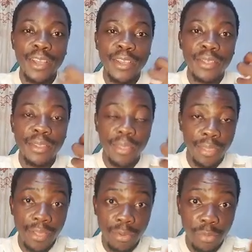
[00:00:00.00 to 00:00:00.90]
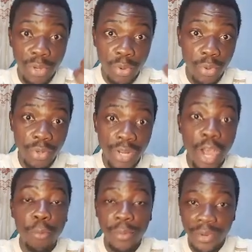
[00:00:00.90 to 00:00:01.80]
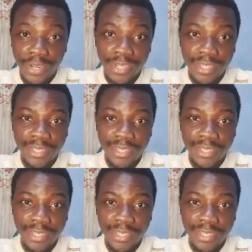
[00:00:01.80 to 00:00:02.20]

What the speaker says: the thing we call operators,